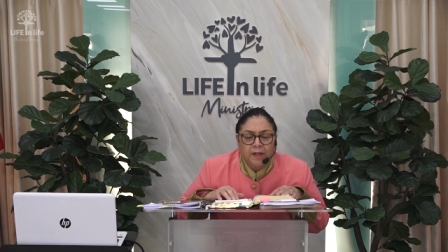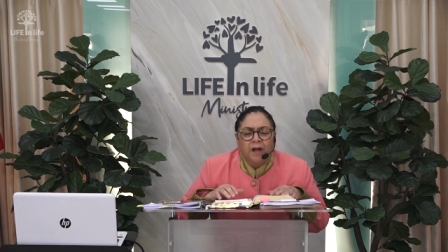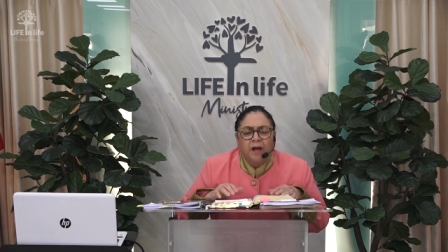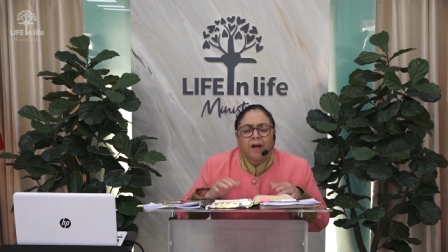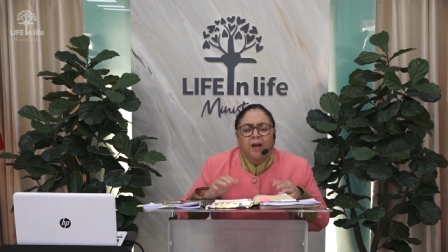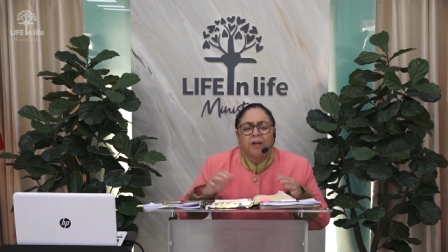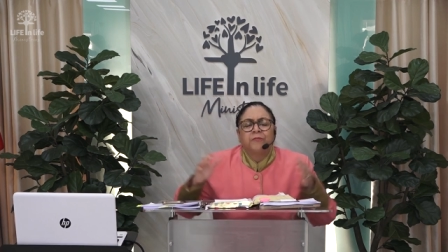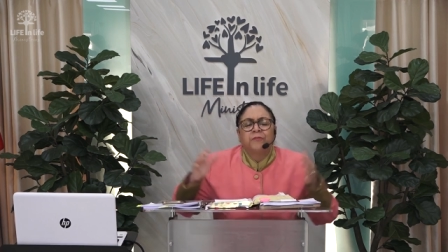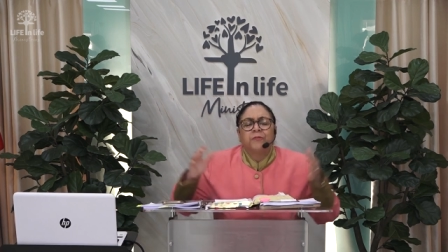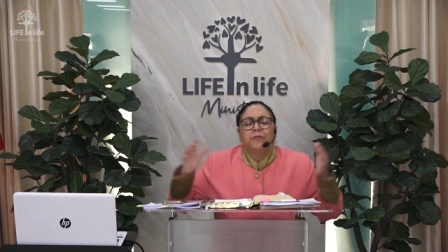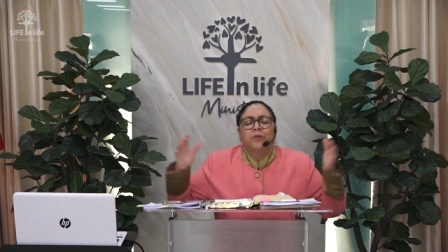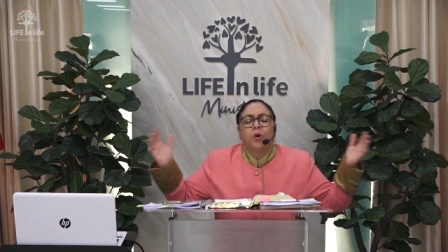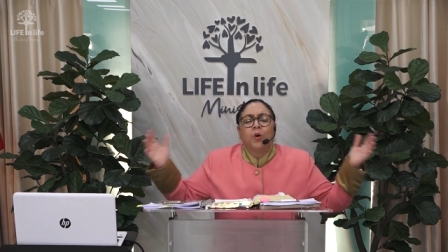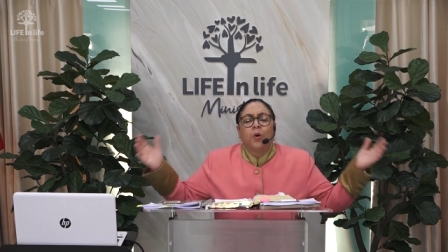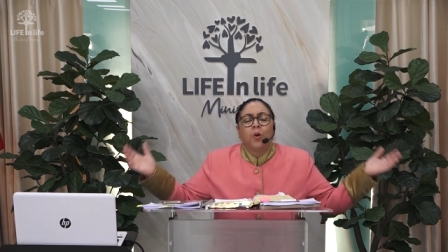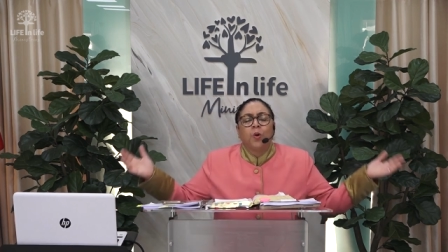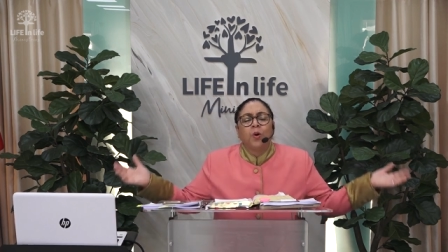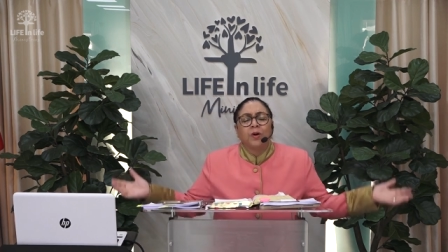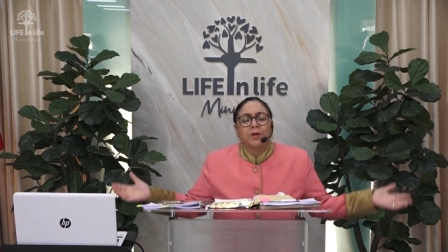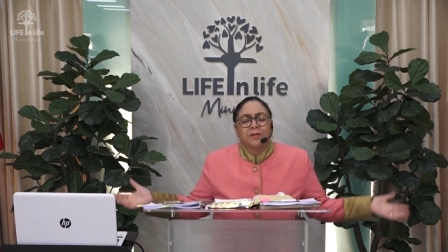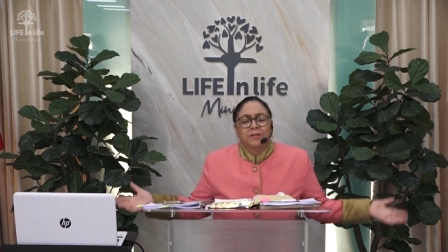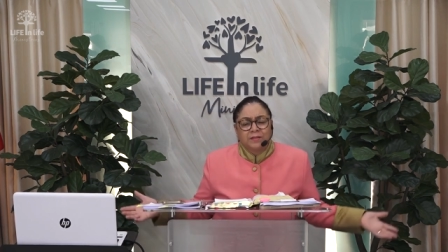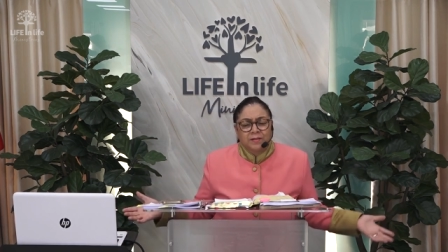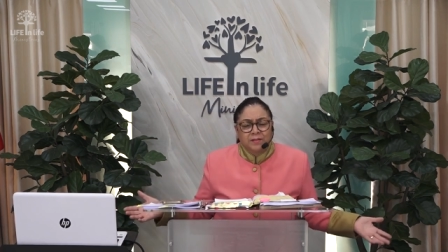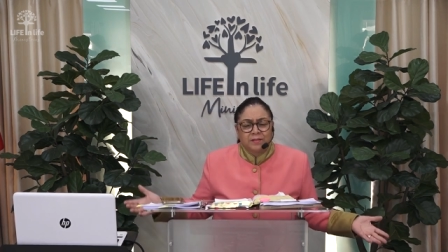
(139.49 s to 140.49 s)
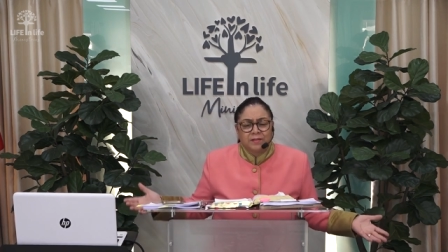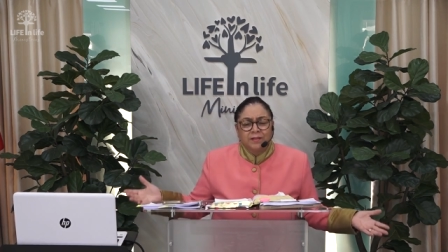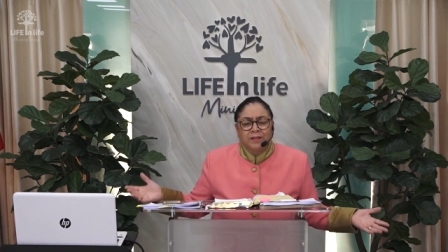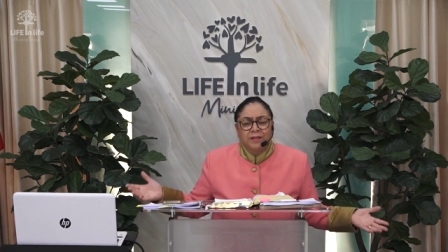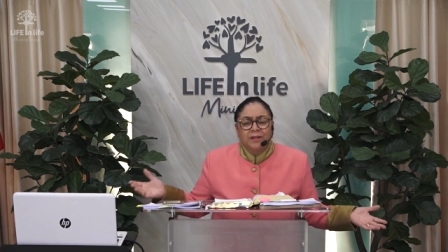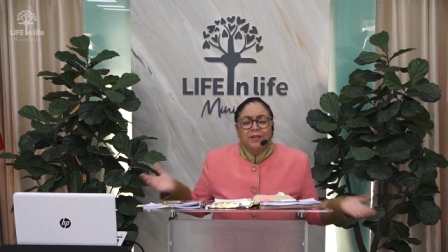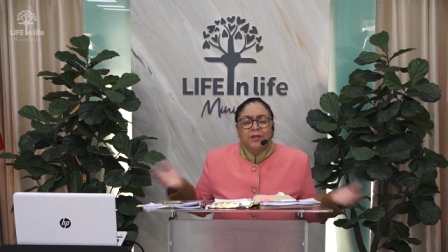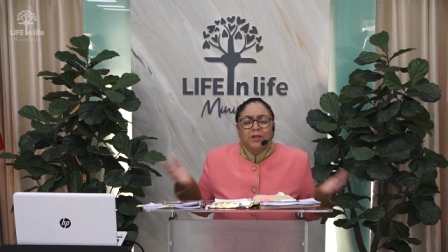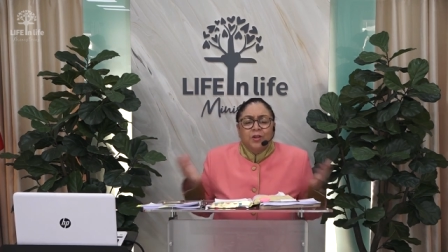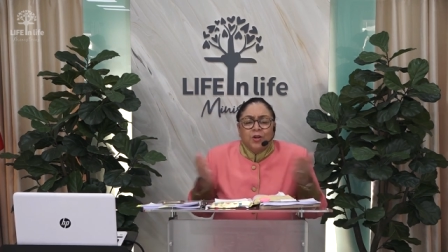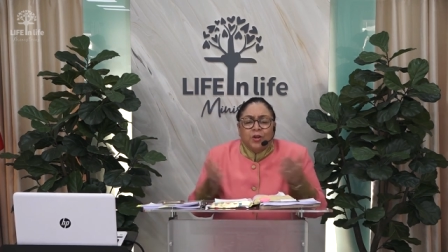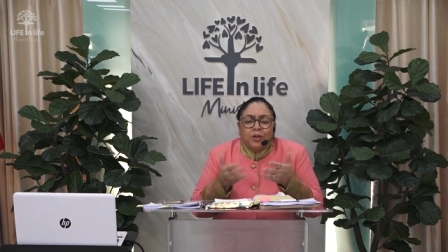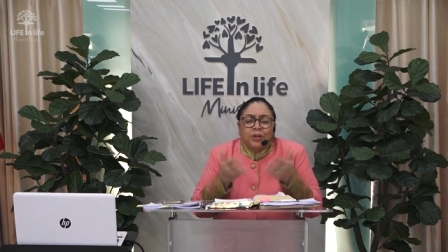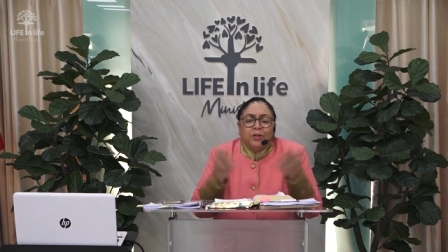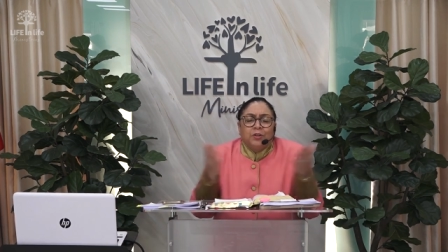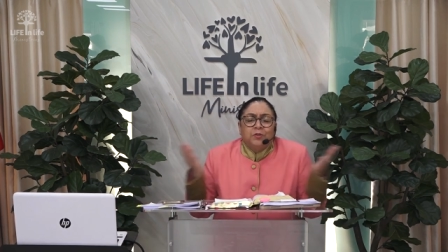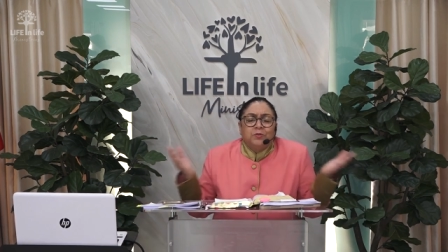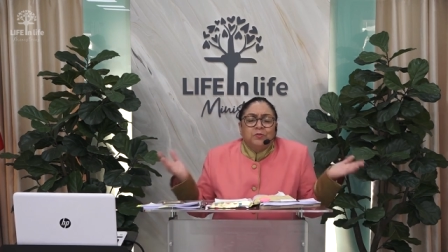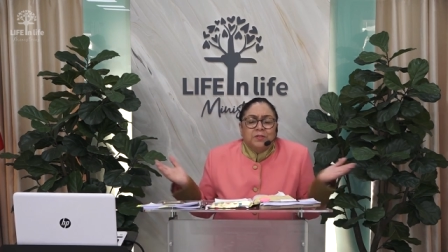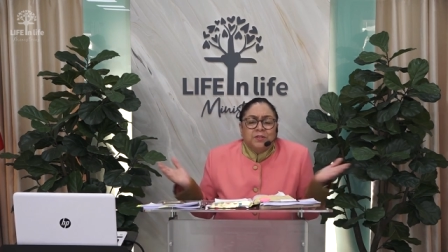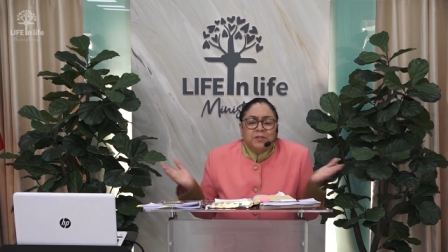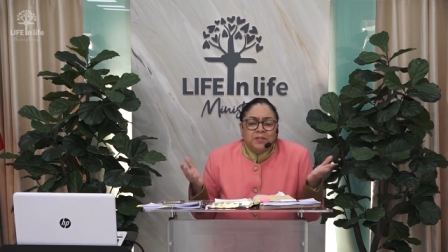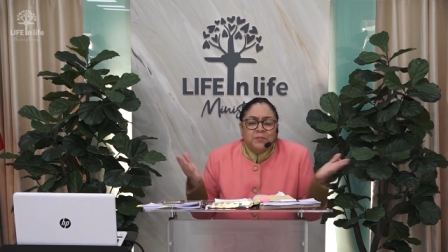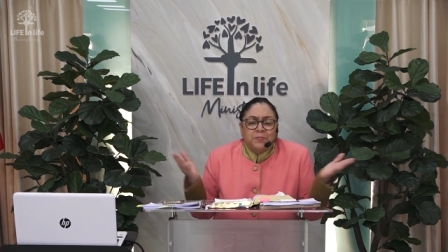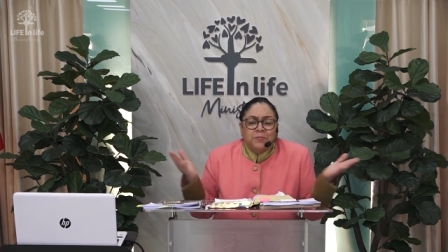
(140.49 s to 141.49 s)
Of course, God
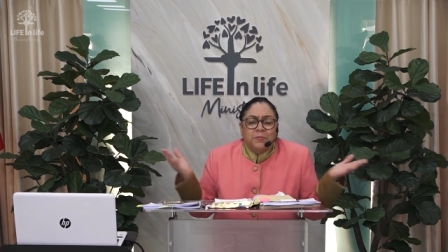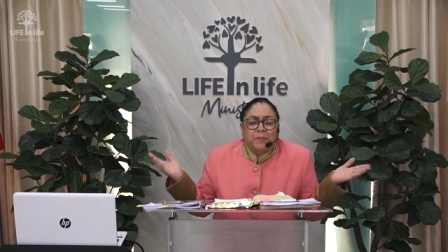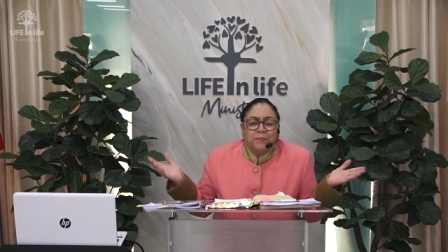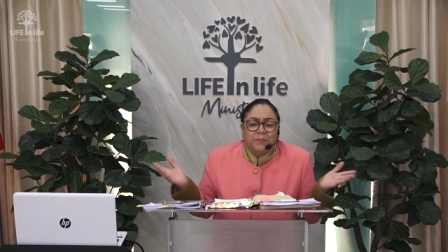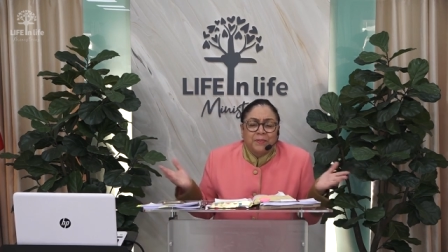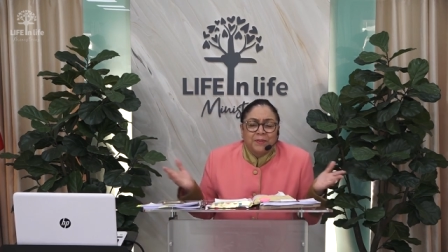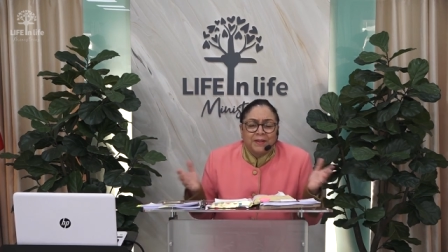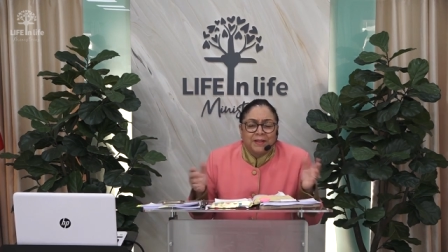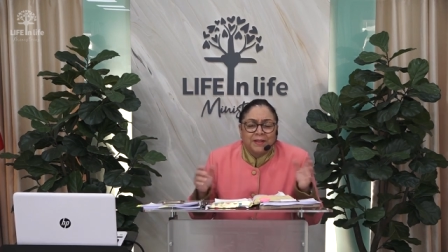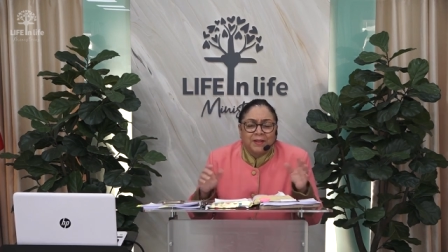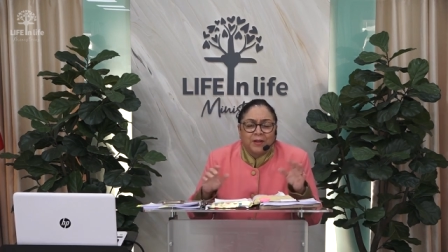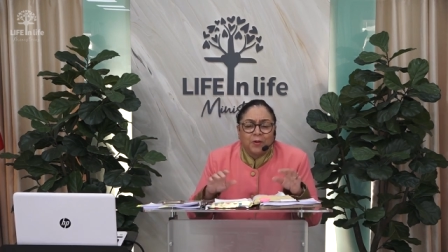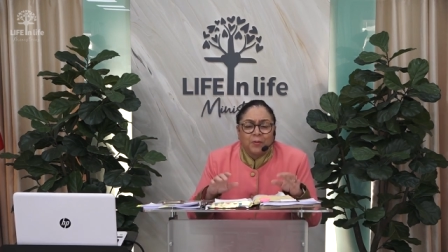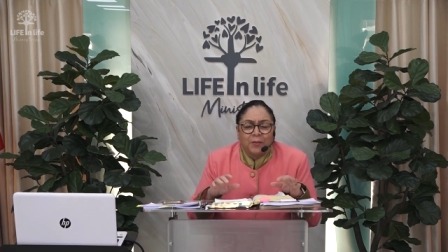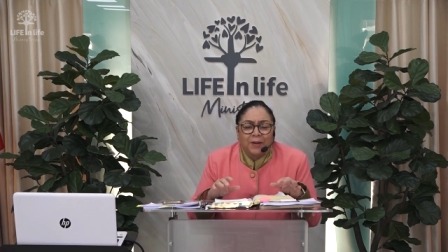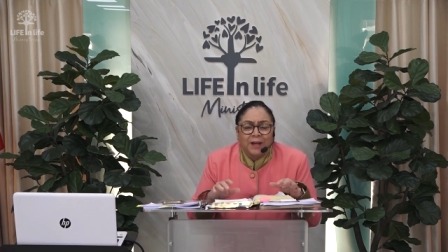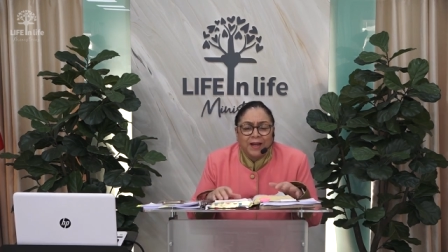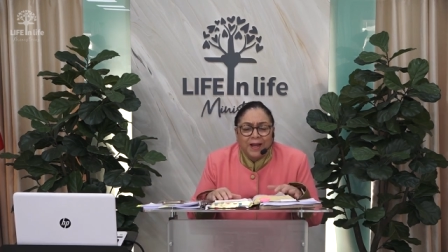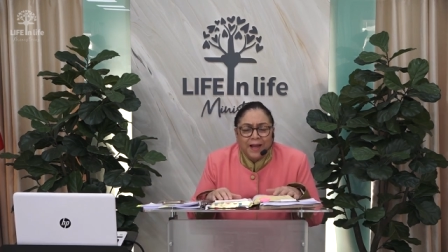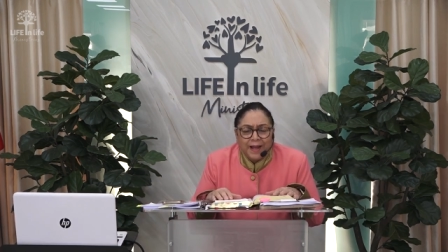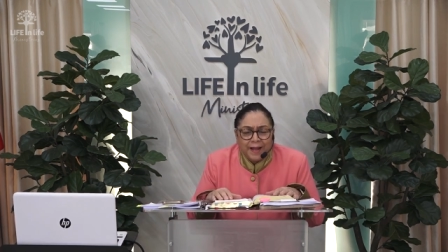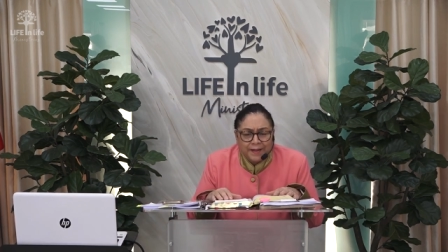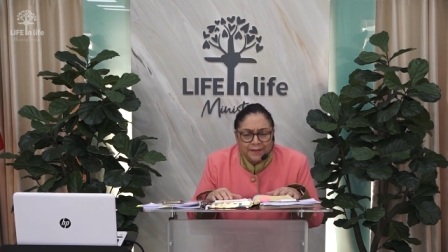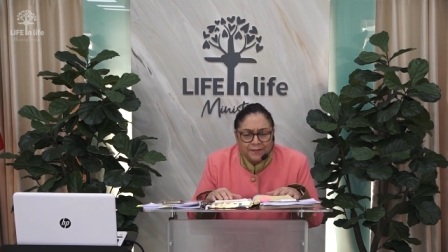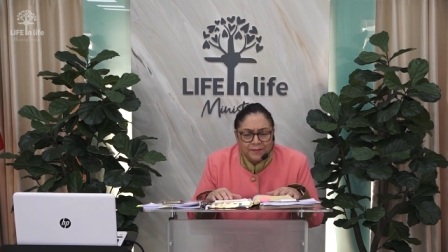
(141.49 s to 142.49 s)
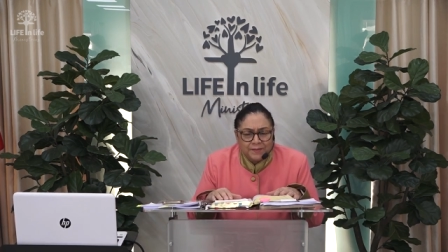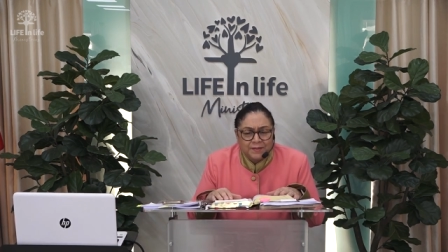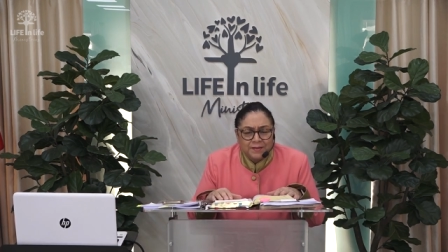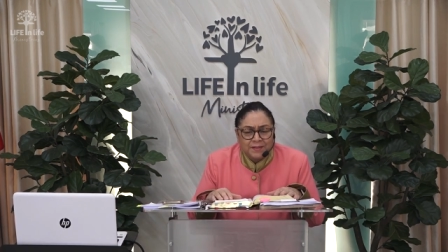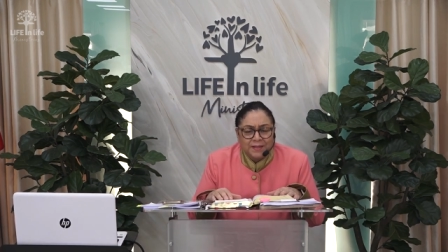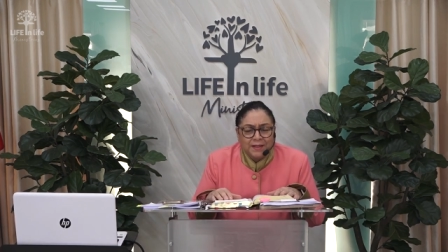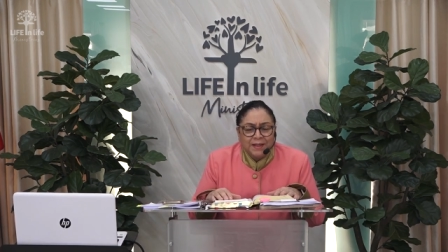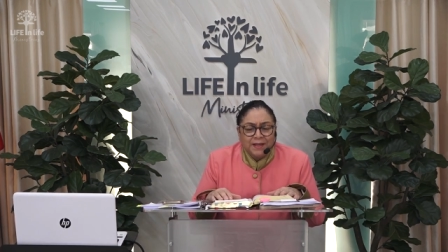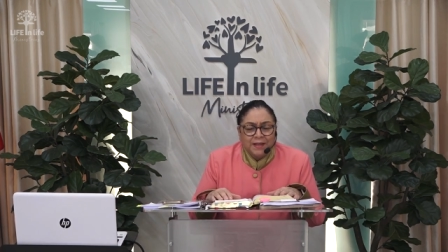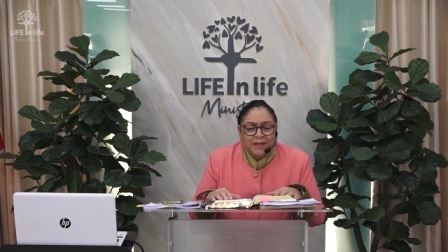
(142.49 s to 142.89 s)
uses people in our lives.